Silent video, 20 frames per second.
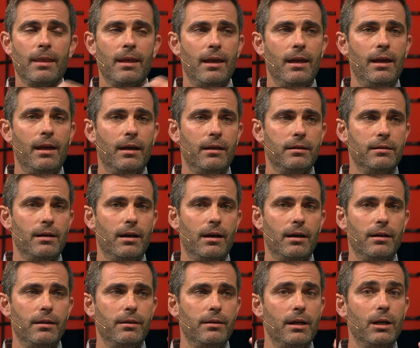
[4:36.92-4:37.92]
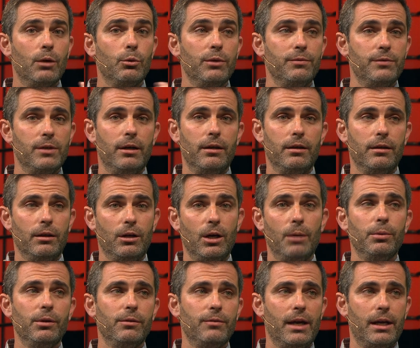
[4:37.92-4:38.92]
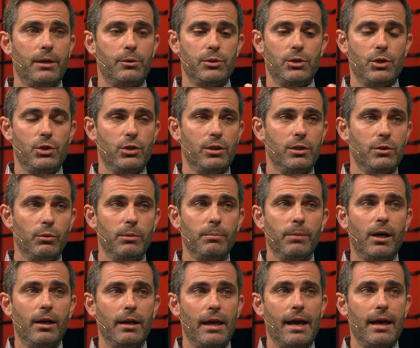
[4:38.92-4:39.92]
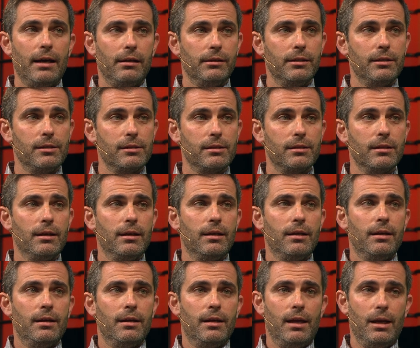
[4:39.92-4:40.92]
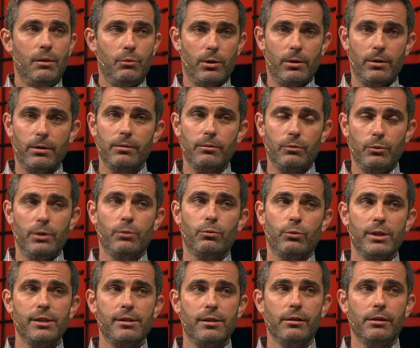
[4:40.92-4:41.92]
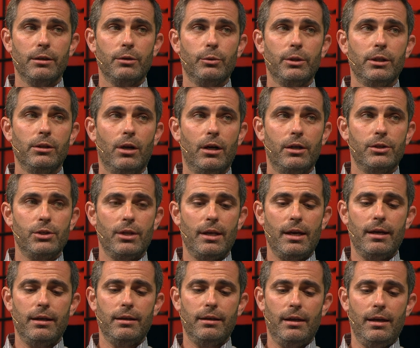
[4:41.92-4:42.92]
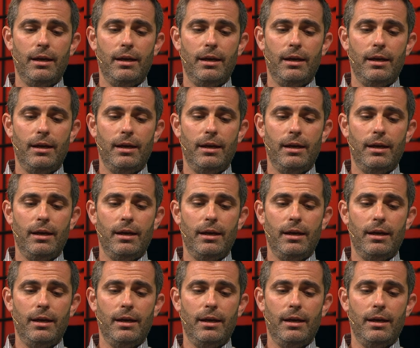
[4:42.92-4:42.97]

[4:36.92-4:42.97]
And there we've done a couple of acquisitions. We bought Atlas, and we recently relaunched that.